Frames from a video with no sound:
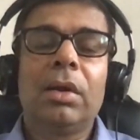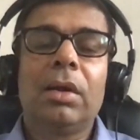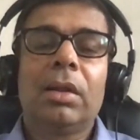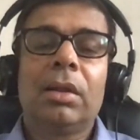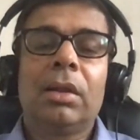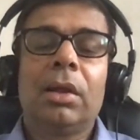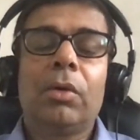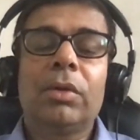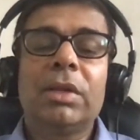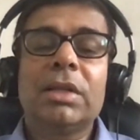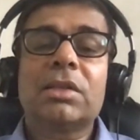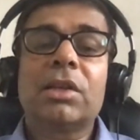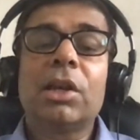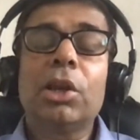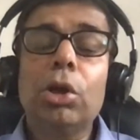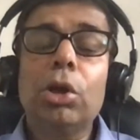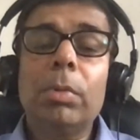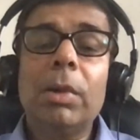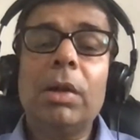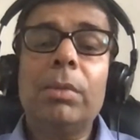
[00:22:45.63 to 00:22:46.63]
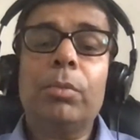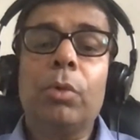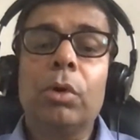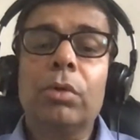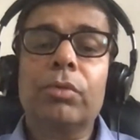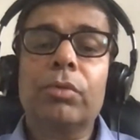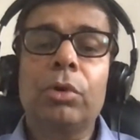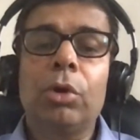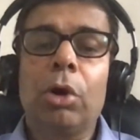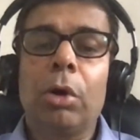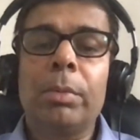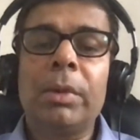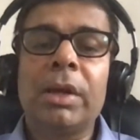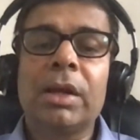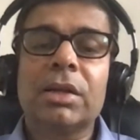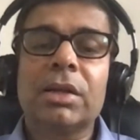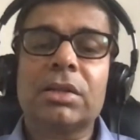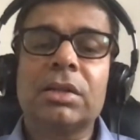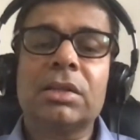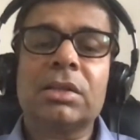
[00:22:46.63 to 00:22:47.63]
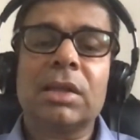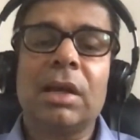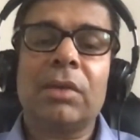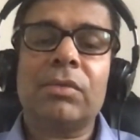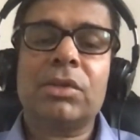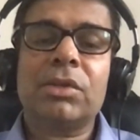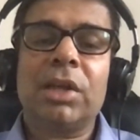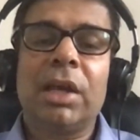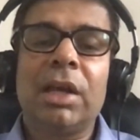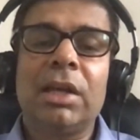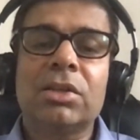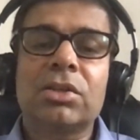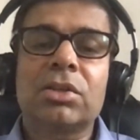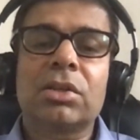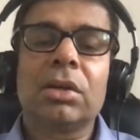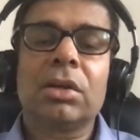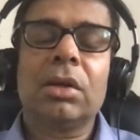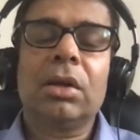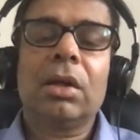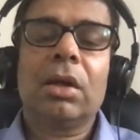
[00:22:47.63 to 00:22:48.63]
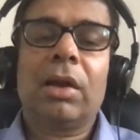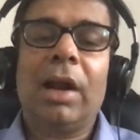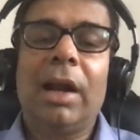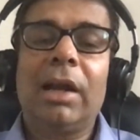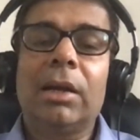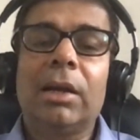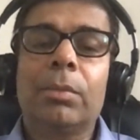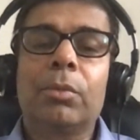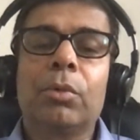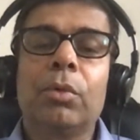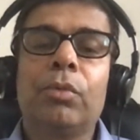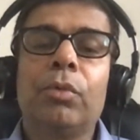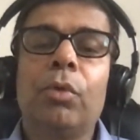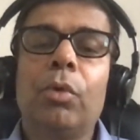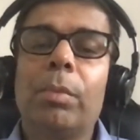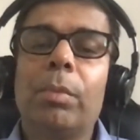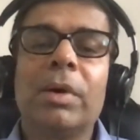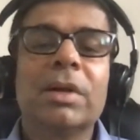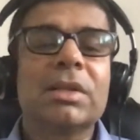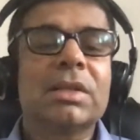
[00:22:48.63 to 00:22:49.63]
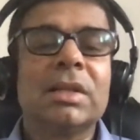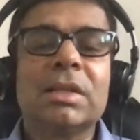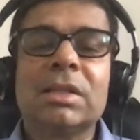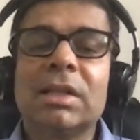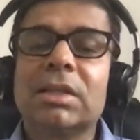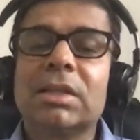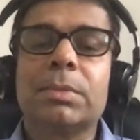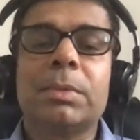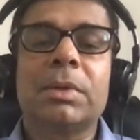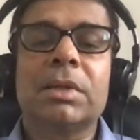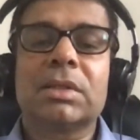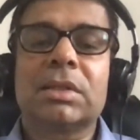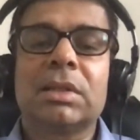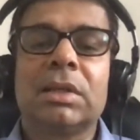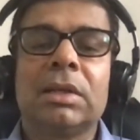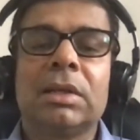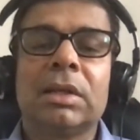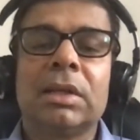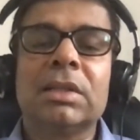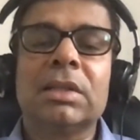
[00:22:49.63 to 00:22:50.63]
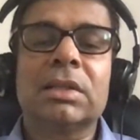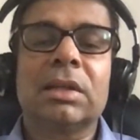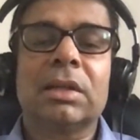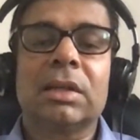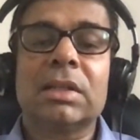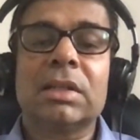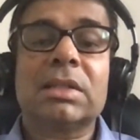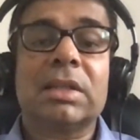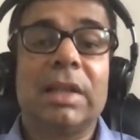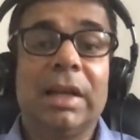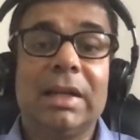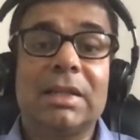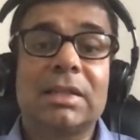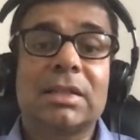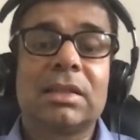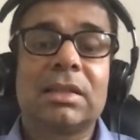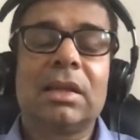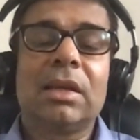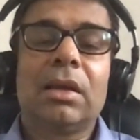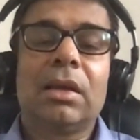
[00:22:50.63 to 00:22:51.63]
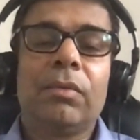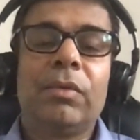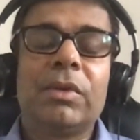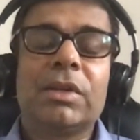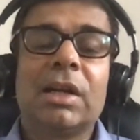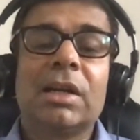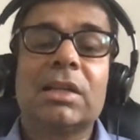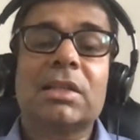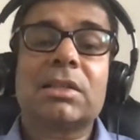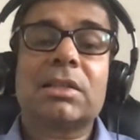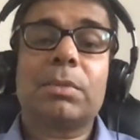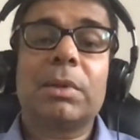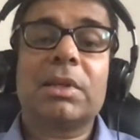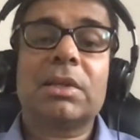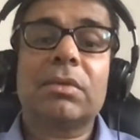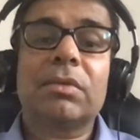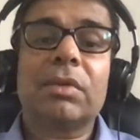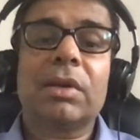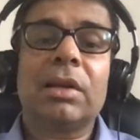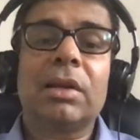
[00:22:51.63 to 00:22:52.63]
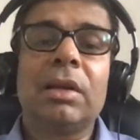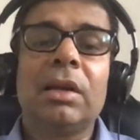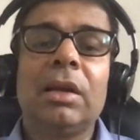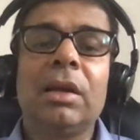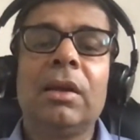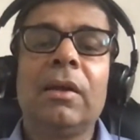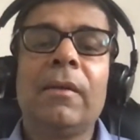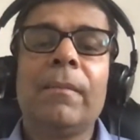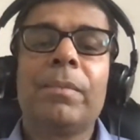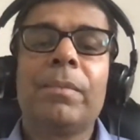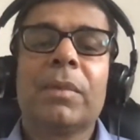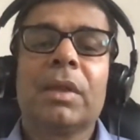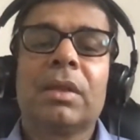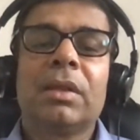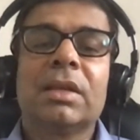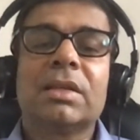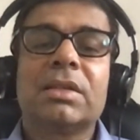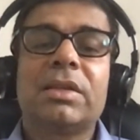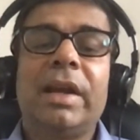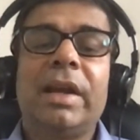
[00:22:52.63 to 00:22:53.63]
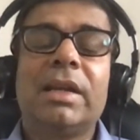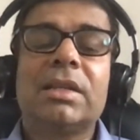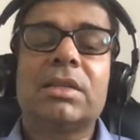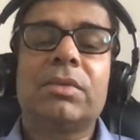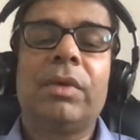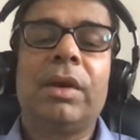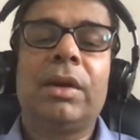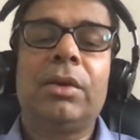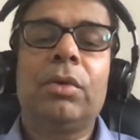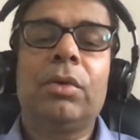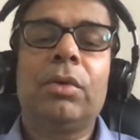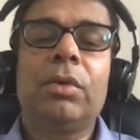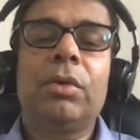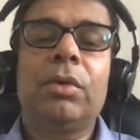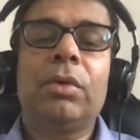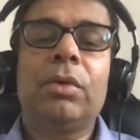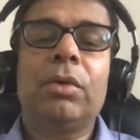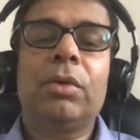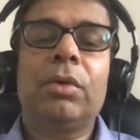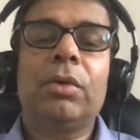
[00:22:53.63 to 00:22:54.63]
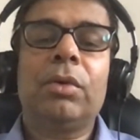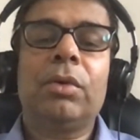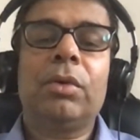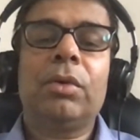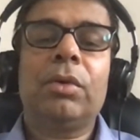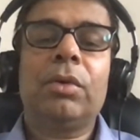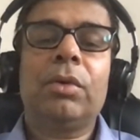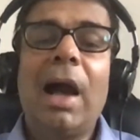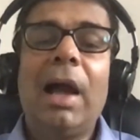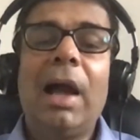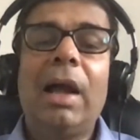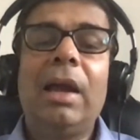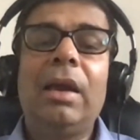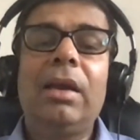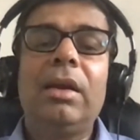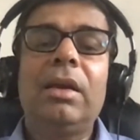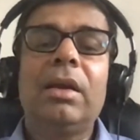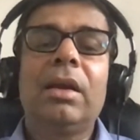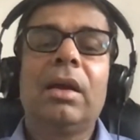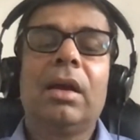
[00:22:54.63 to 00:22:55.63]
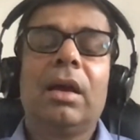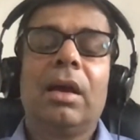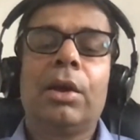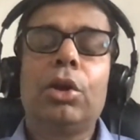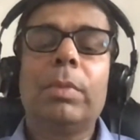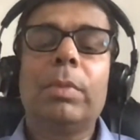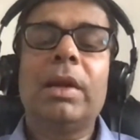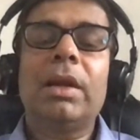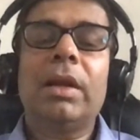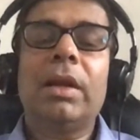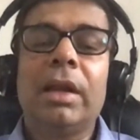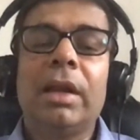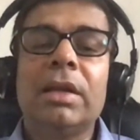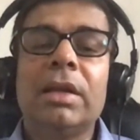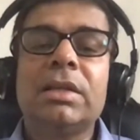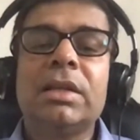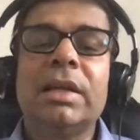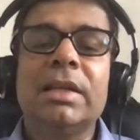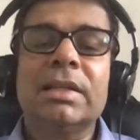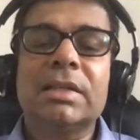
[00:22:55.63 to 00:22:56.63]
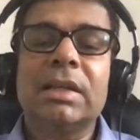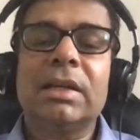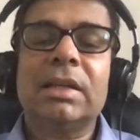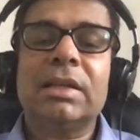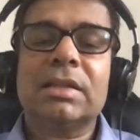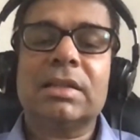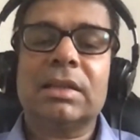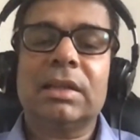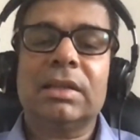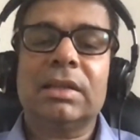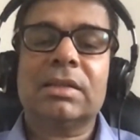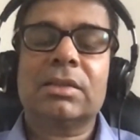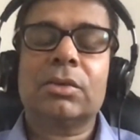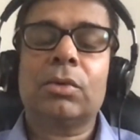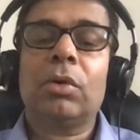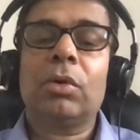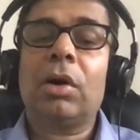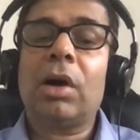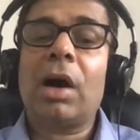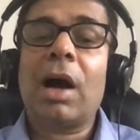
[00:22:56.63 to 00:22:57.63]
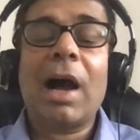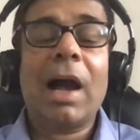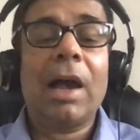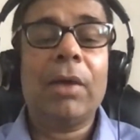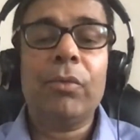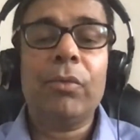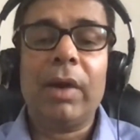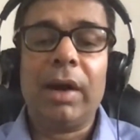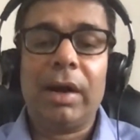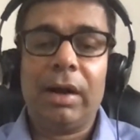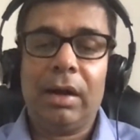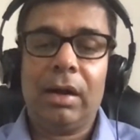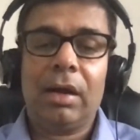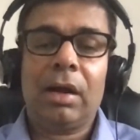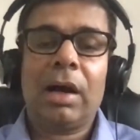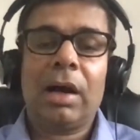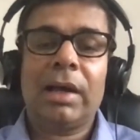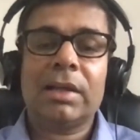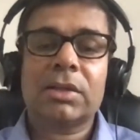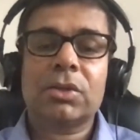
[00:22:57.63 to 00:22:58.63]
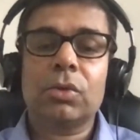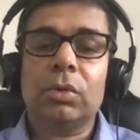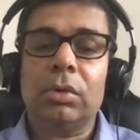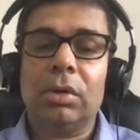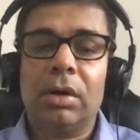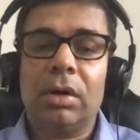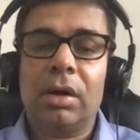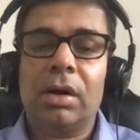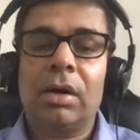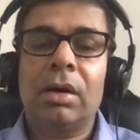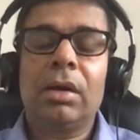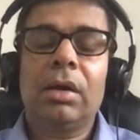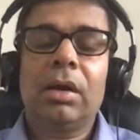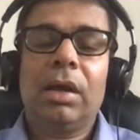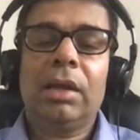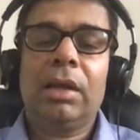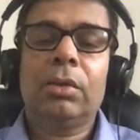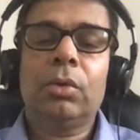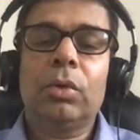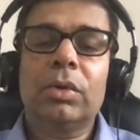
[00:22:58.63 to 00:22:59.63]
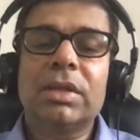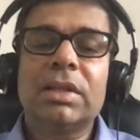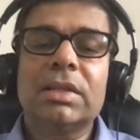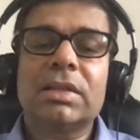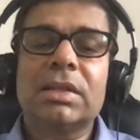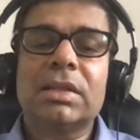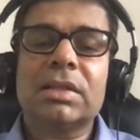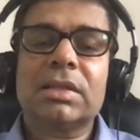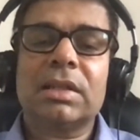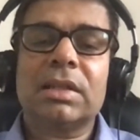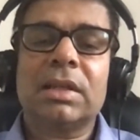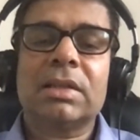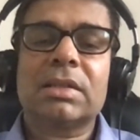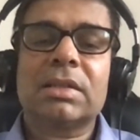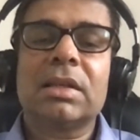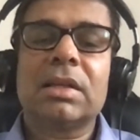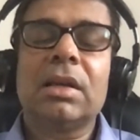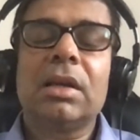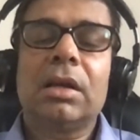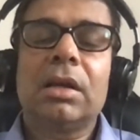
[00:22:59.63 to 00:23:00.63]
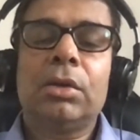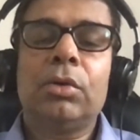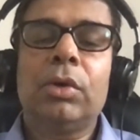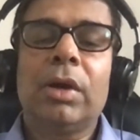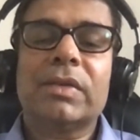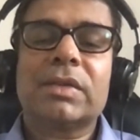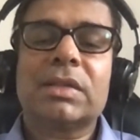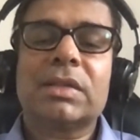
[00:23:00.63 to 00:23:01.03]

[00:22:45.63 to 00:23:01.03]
Now, these renewable portfolio obligations have changed right up to 4%, 6% in certain states, which are specifically the states where you have high renewable energy incidences, so high wind, high solar. In those instances, you have